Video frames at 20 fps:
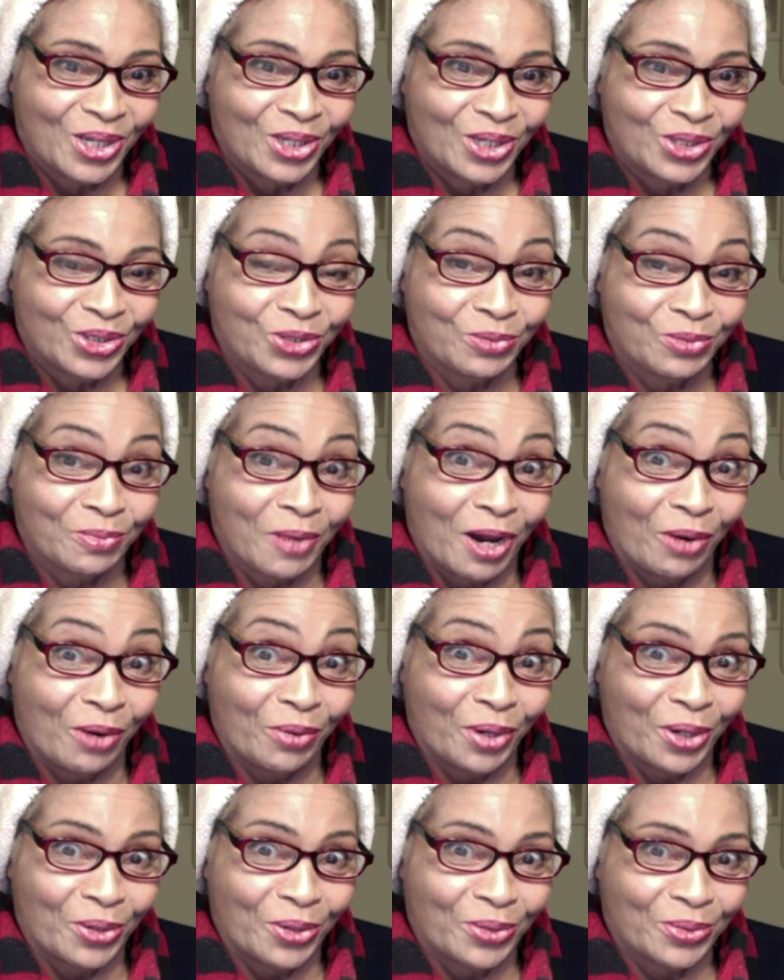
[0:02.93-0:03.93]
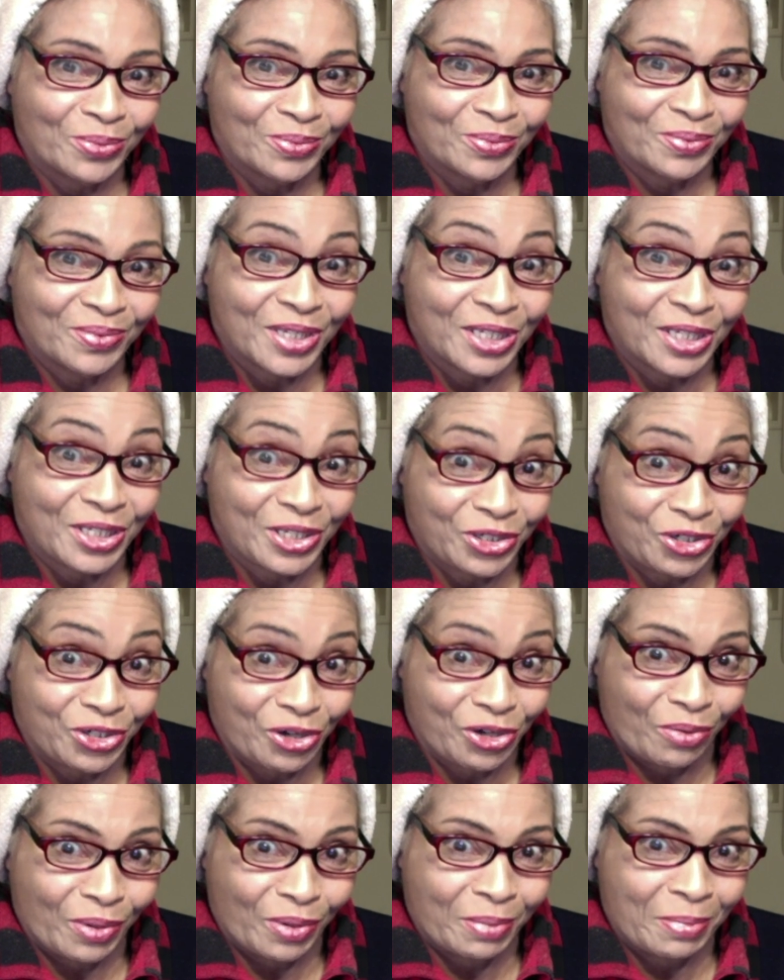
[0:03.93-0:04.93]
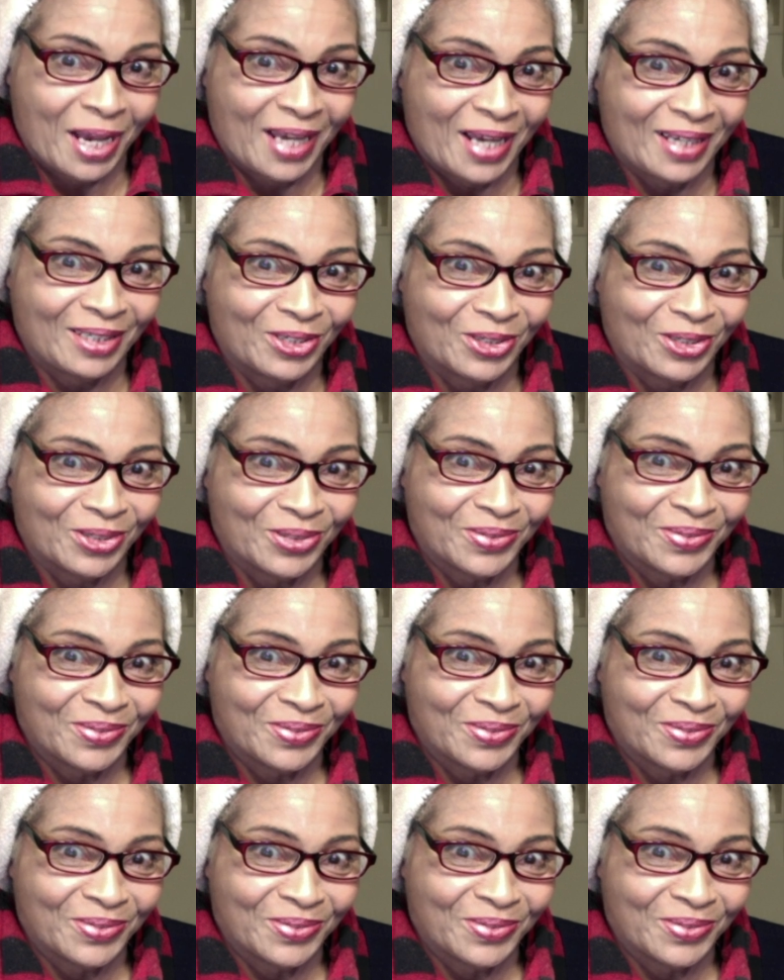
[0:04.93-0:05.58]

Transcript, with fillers: Tomorrow, this is your reminder.